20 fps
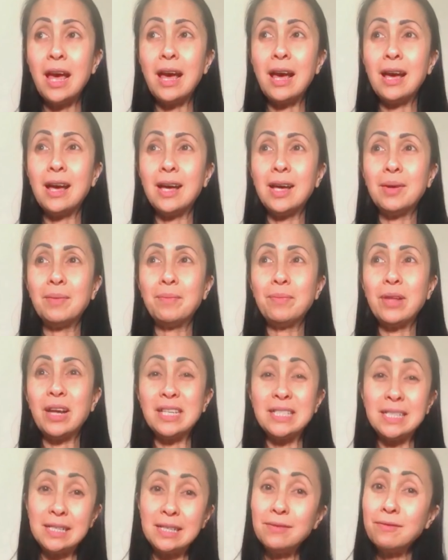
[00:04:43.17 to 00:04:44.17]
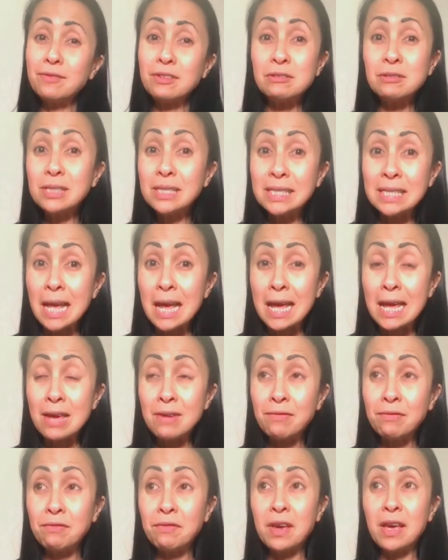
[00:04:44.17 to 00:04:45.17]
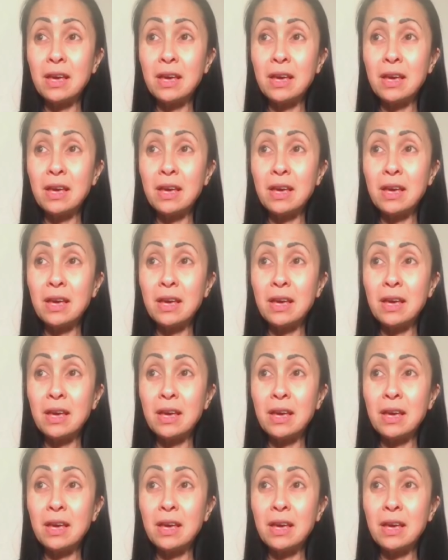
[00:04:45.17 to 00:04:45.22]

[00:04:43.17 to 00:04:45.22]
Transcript: I didn't feel safe.